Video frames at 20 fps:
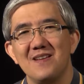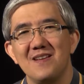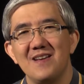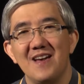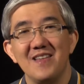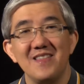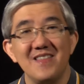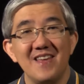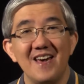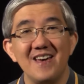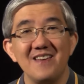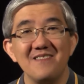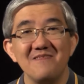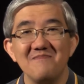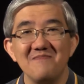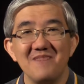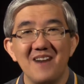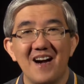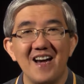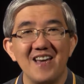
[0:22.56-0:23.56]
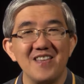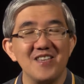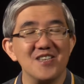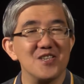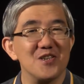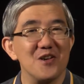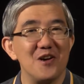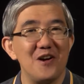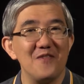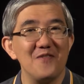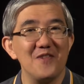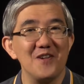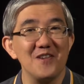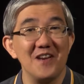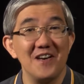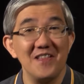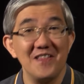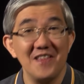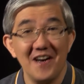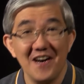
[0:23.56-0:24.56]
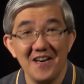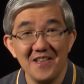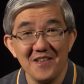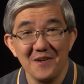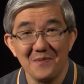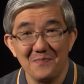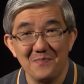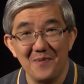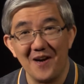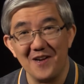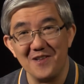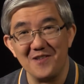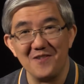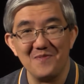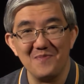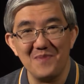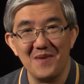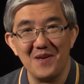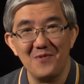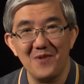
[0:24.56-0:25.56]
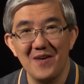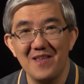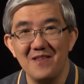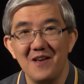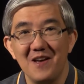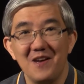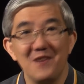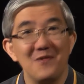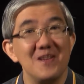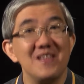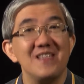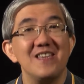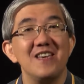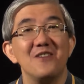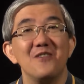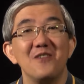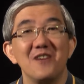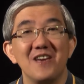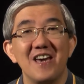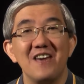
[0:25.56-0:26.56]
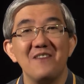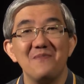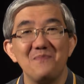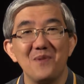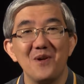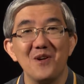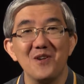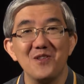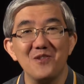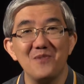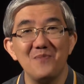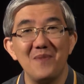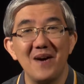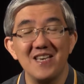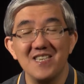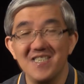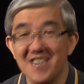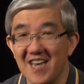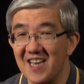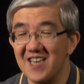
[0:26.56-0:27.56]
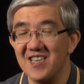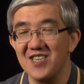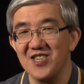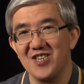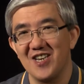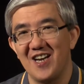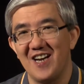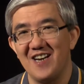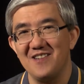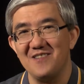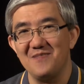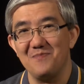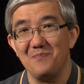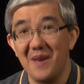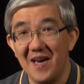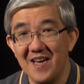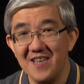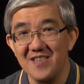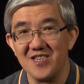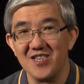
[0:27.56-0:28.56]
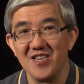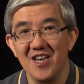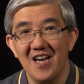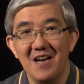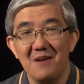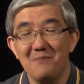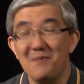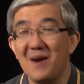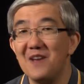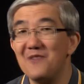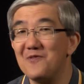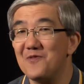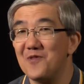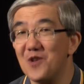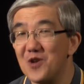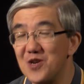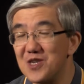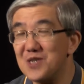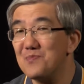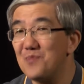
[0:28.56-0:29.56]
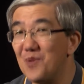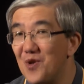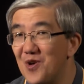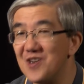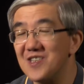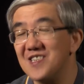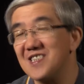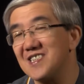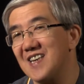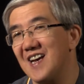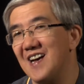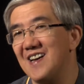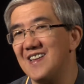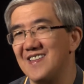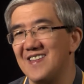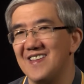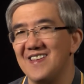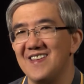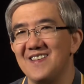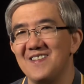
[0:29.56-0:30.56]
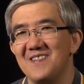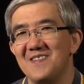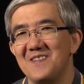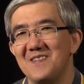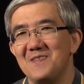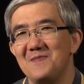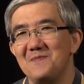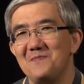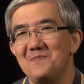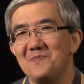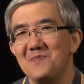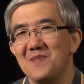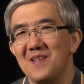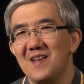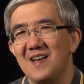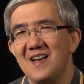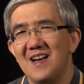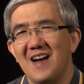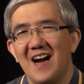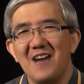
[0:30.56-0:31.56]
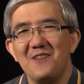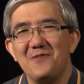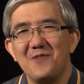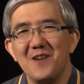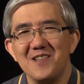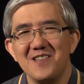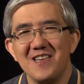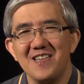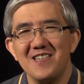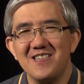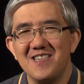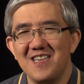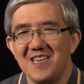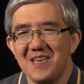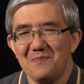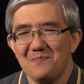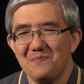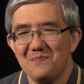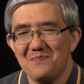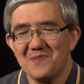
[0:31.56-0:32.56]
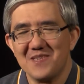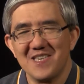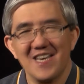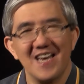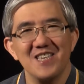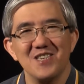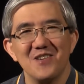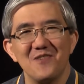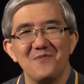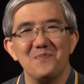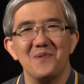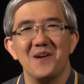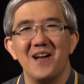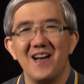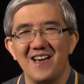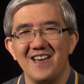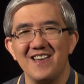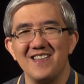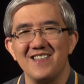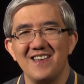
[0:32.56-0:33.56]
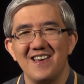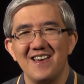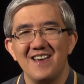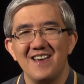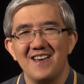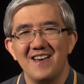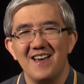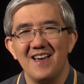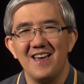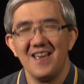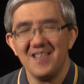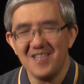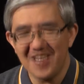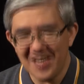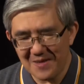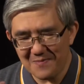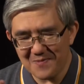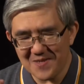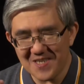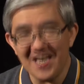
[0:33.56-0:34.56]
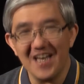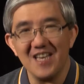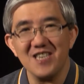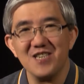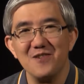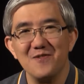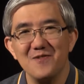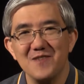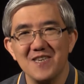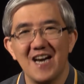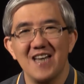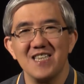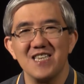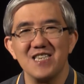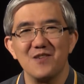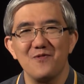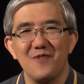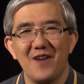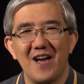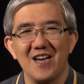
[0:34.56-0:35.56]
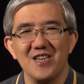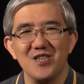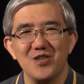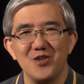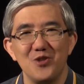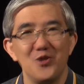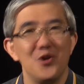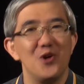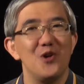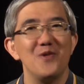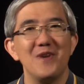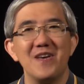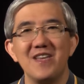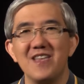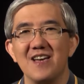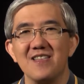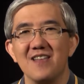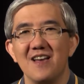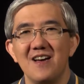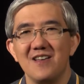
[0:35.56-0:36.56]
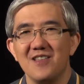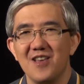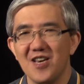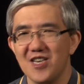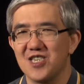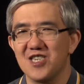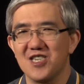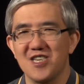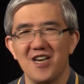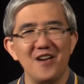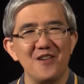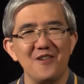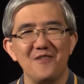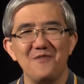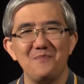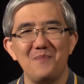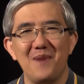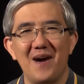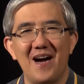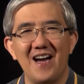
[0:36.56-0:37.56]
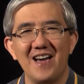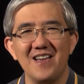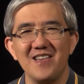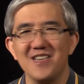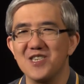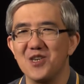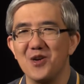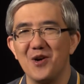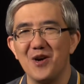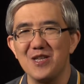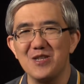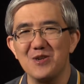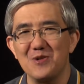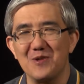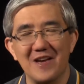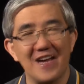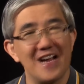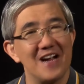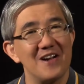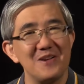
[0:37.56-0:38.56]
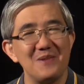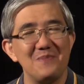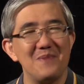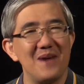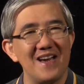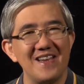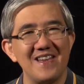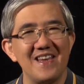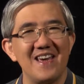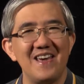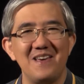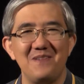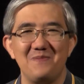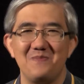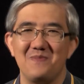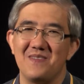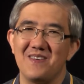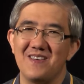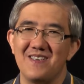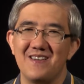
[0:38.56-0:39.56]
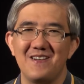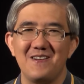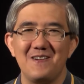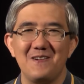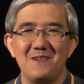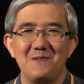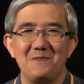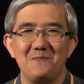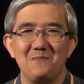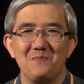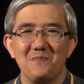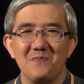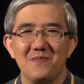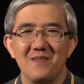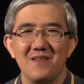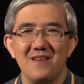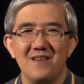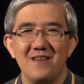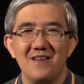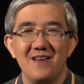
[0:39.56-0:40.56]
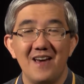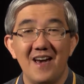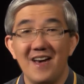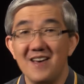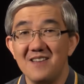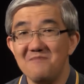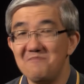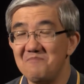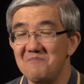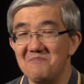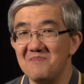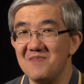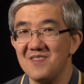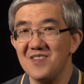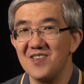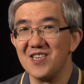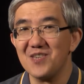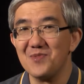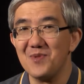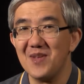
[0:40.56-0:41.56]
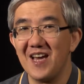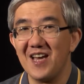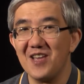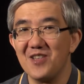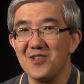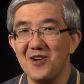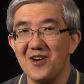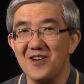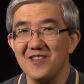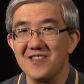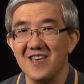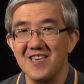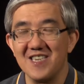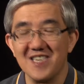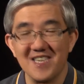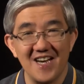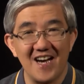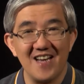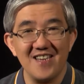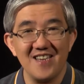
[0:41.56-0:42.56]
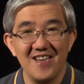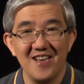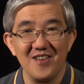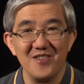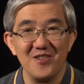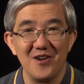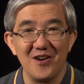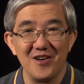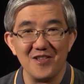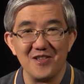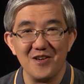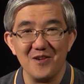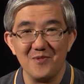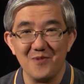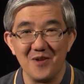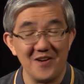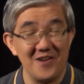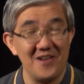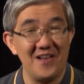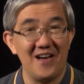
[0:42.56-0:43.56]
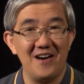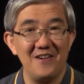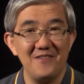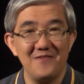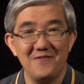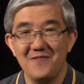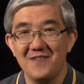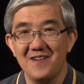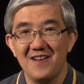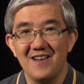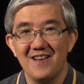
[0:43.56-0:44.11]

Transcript: And then I discovered another part of me when Nico gave birth to my second child, Benj, my firstborn son. I felt a deep sense of pride, a deep sense of satisfaction knowing that this son of mine is going to carry my name. And just when I thought a son and a daughter were enough,